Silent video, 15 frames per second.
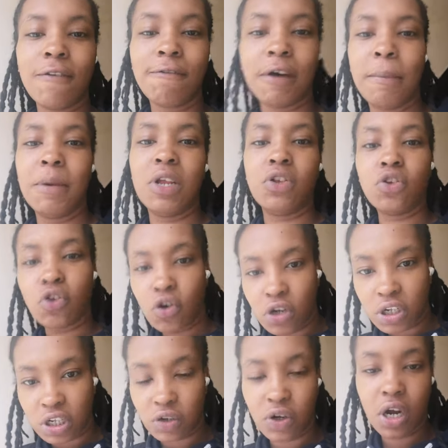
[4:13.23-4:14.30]
Her family is
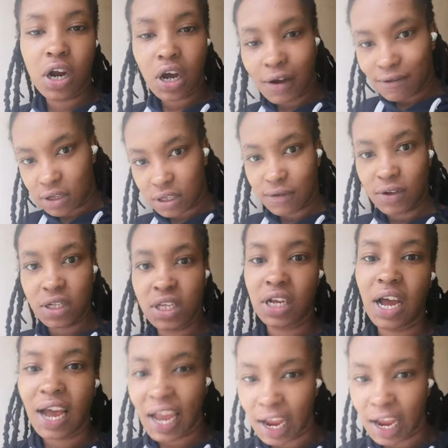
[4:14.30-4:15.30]
good. She recovers everything.